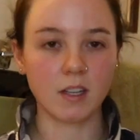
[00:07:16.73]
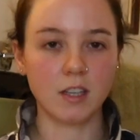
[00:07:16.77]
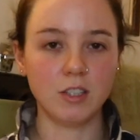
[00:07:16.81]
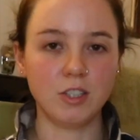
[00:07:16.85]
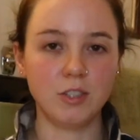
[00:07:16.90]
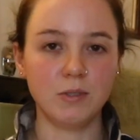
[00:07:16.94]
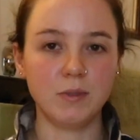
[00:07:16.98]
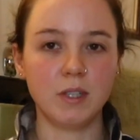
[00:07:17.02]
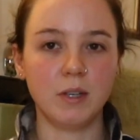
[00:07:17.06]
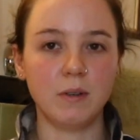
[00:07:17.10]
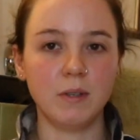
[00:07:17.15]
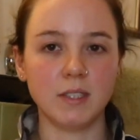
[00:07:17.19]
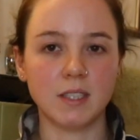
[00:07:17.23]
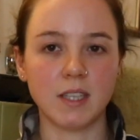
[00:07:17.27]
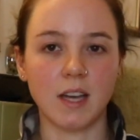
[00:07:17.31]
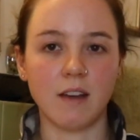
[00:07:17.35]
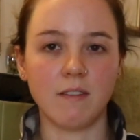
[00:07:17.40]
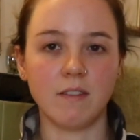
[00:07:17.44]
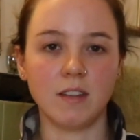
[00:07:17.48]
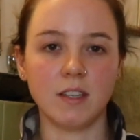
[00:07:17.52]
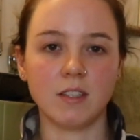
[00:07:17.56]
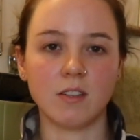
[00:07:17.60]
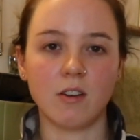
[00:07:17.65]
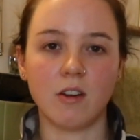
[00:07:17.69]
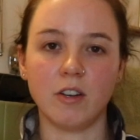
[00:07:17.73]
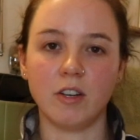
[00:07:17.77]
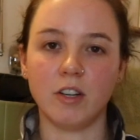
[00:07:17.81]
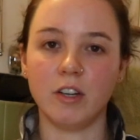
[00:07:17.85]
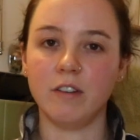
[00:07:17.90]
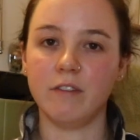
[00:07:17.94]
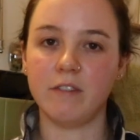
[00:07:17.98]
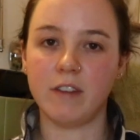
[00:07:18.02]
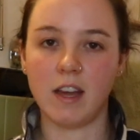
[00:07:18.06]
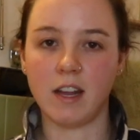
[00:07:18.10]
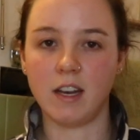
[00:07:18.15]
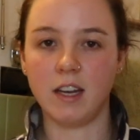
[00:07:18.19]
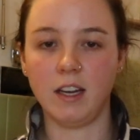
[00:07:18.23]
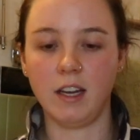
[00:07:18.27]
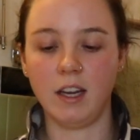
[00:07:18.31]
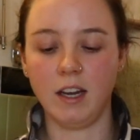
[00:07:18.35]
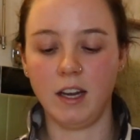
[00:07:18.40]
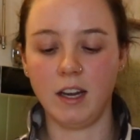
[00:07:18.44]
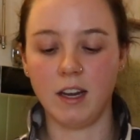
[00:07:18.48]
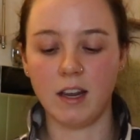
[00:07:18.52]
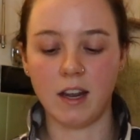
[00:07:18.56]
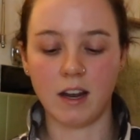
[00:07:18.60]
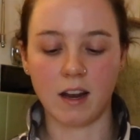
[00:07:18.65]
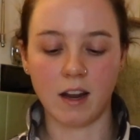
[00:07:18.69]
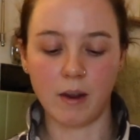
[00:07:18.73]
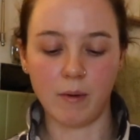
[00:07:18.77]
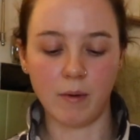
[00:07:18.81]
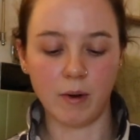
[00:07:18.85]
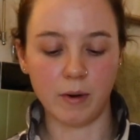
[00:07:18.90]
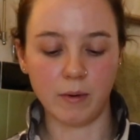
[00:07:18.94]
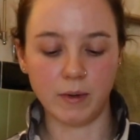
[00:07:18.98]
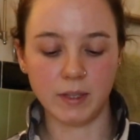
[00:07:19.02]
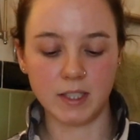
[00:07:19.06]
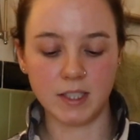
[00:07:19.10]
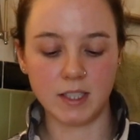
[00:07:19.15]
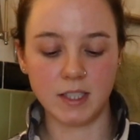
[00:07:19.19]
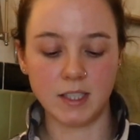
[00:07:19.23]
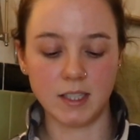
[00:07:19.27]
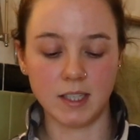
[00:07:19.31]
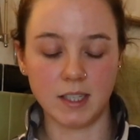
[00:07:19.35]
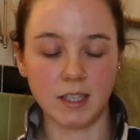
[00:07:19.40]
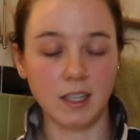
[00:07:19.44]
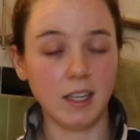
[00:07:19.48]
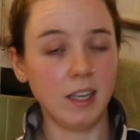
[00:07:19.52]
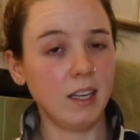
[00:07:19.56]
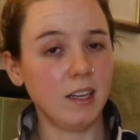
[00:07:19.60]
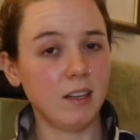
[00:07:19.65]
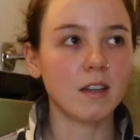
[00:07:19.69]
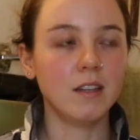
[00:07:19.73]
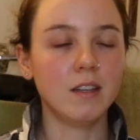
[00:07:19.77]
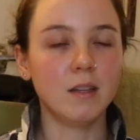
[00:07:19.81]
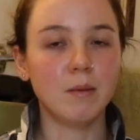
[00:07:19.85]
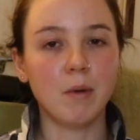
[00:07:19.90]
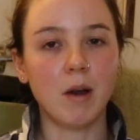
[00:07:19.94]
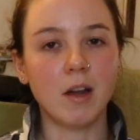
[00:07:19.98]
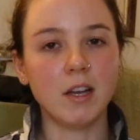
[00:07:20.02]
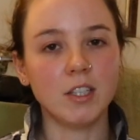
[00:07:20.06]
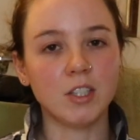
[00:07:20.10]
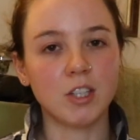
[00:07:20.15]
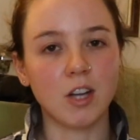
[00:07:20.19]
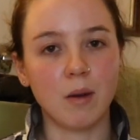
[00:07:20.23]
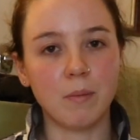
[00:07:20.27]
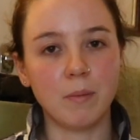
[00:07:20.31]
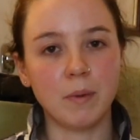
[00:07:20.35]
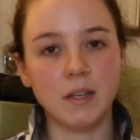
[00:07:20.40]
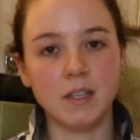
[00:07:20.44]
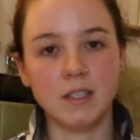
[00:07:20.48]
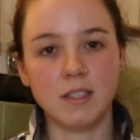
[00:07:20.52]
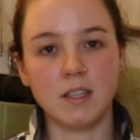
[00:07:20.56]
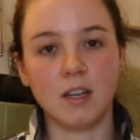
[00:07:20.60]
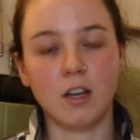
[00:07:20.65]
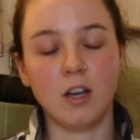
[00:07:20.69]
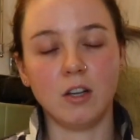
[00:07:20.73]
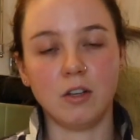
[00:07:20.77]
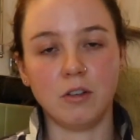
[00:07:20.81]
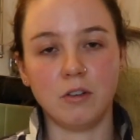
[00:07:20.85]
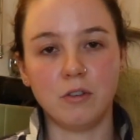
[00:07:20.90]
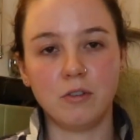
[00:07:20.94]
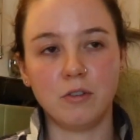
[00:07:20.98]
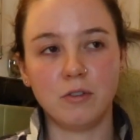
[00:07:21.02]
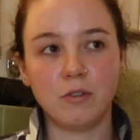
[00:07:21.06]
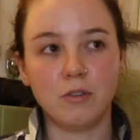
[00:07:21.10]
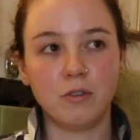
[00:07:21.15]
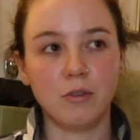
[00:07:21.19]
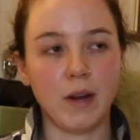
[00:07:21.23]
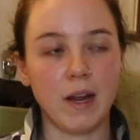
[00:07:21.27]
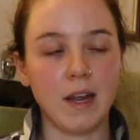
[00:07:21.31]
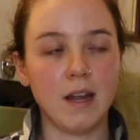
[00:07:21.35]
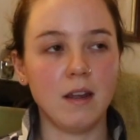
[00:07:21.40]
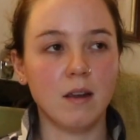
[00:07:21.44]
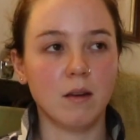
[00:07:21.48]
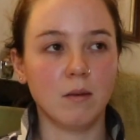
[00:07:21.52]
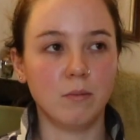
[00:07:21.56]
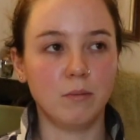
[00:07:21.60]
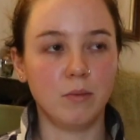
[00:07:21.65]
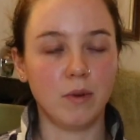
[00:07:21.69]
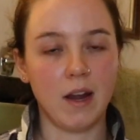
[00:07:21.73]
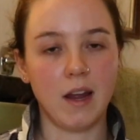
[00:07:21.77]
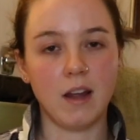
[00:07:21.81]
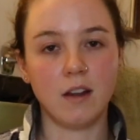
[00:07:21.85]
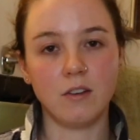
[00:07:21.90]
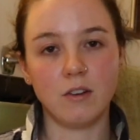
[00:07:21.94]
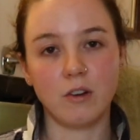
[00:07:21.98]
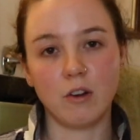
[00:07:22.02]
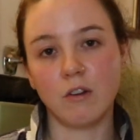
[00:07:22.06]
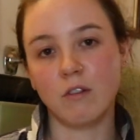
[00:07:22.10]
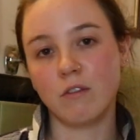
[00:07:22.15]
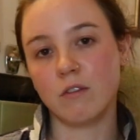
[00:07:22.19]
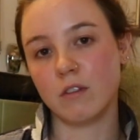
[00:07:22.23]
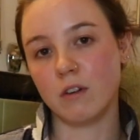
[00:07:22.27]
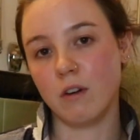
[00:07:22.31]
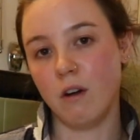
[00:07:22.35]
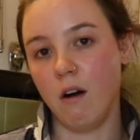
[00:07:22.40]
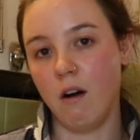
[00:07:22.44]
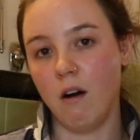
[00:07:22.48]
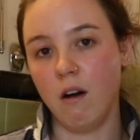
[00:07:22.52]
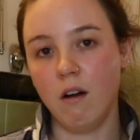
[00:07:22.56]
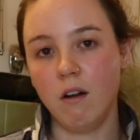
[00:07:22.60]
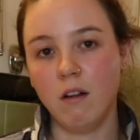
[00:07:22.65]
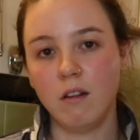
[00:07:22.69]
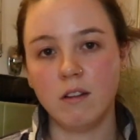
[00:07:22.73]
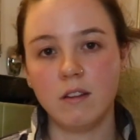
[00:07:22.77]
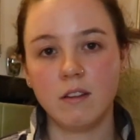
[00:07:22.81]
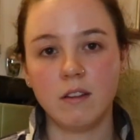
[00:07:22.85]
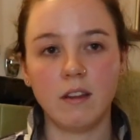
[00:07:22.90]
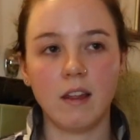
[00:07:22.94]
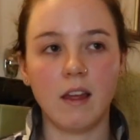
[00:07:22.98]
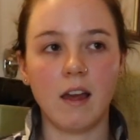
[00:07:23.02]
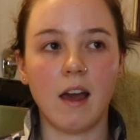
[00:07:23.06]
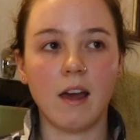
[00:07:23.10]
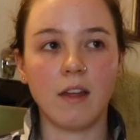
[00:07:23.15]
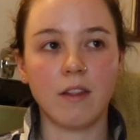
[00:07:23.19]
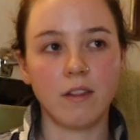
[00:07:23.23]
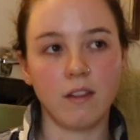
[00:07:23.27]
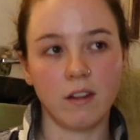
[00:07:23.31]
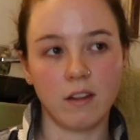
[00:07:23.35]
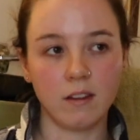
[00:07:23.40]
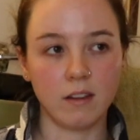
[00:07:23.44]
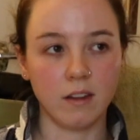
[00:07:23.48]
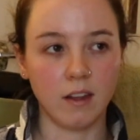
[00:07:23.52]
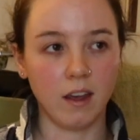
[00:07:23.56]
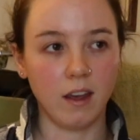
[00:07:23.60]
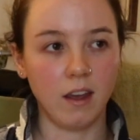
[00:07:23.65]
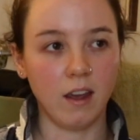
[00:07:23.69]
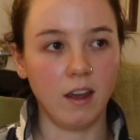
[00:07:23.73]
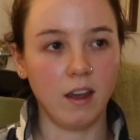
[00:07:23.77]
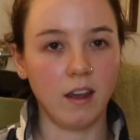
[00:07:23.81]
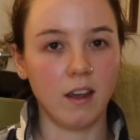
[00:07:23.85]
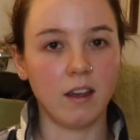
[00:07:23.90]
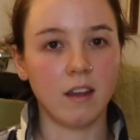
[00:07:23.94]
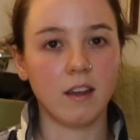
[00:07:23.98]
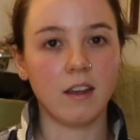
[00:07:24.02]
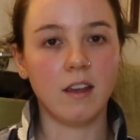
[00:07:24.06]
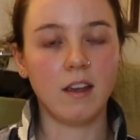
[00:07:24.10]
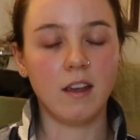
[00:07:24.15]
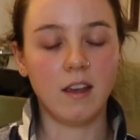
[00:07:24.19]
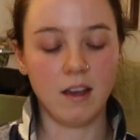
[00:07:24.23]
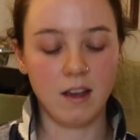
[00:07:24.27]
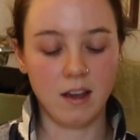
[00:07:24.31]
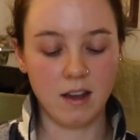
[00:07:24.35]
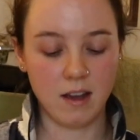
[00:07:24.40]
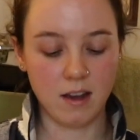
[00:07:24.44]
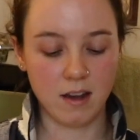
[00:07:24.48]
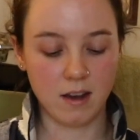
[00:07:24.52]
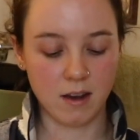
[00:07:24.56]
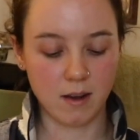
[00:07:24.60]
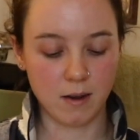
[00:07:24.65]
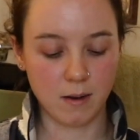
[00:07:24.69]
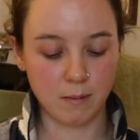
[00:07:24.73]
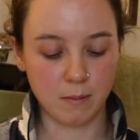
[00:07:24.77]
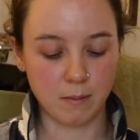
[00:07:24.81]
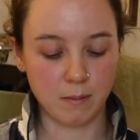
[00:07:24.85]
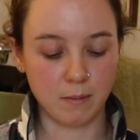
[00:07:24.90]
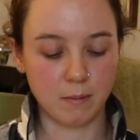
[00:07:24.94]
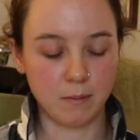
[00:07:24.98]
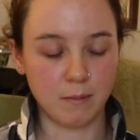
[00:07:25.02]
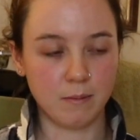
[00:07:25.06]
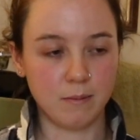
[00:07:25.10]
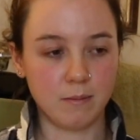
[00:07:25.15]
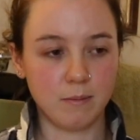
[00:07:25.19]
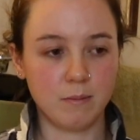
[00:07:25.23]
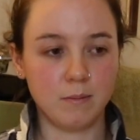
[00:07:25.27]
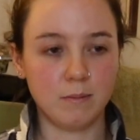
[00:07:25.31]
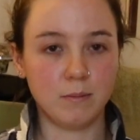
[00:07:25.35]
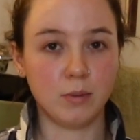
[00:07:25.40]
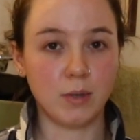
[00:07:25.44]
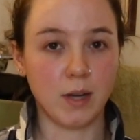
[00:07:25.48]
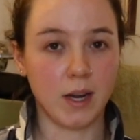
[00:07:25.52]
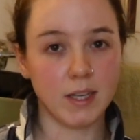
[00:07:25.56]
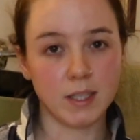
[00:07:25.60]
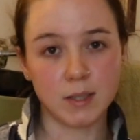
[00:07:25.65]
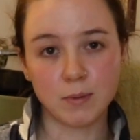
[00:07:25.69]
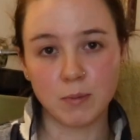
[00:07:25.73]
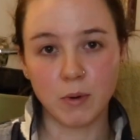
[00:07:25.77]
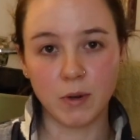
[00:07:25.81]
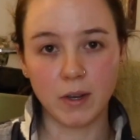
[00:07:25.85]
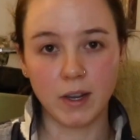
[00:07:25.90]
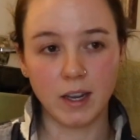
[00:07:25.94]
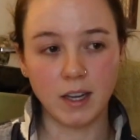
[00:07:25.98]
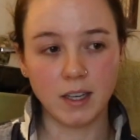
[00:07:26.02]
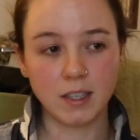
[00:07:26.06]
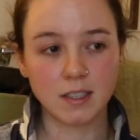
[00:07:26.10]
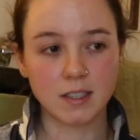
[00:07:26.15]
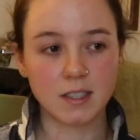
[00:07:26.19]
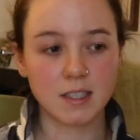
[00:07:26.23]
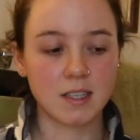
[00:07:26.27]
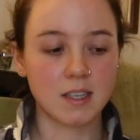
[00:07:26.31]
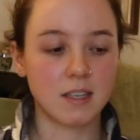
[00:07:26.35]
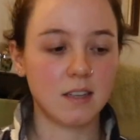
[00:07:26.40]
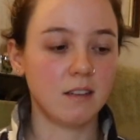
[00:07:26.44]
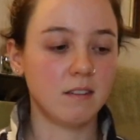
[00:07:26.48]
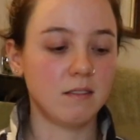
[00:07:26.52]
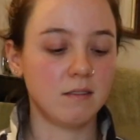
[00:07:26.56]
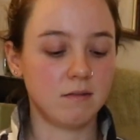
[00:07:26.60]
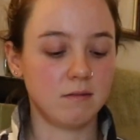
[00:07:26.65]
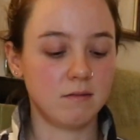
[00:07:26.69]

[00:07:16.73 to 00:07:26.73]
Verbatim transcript: She would always have this on her vanity, and I would always steal it. The Body Shop is a great brand overall, ethically, price point,